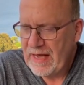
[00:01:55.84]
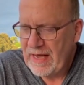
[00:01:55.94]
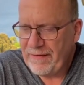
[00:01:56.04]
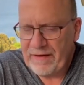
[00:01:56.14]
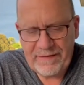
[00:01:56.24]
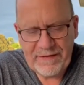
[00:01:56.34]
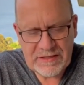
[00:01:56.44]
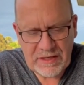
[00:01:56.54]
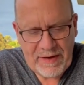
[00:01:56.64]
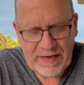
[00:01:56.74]
And in
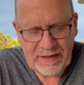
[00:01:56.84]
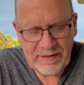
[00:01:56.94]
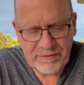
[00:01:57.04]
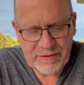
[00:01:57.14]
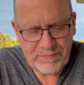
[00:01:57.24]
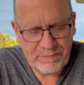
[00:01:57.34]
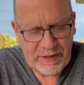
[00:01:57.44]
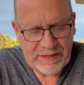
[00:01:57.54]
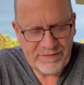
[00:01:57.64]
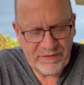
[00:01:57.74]
this lament, I think there's
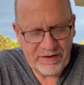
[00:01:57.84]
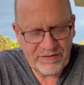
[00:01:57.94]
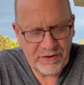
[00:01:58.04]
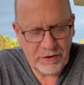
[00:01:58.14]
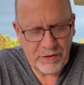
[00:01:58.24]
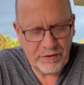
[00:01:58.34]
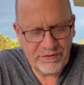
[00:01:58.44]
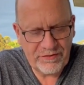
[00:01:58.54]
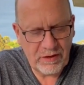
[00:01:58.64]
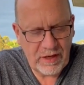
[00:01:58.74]
plenty for us to learn.
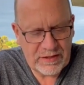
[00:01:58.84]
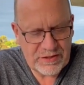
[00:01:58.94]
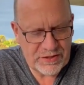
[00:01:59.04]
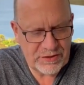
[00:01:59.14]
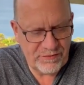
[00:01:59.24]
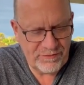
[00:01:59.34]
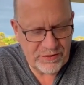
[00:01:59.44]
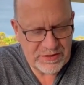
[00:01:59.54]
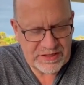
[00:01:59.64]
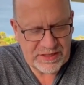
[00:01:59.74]
So let's just do the
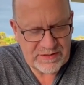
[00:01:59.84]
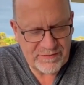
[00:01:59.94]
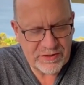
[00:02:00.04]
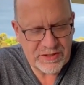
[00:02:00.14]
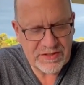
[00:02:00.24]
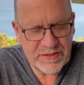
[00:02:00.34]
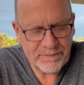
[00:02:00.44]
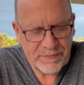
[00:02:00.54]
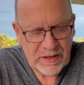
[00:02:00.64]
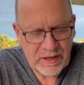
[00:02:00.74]
first six verses.
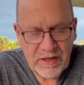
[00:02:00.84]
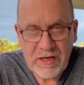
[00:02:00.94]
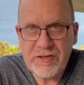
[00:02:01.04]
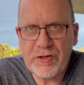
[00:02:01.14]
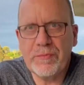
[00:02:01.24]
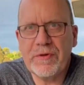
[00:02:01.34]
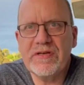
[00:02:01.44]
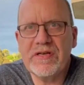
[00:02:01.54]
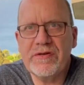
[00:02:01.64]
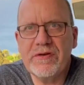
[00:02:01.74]
Job
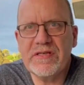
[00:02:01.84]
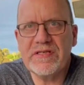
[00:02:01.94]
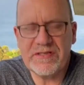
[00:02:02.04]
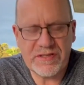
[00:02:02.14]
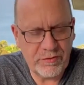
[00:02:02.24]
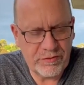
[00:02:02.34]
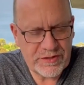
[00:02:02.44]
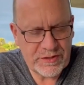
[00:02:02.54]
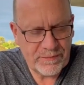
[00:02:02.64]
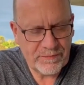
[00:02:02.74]
continued his discourse.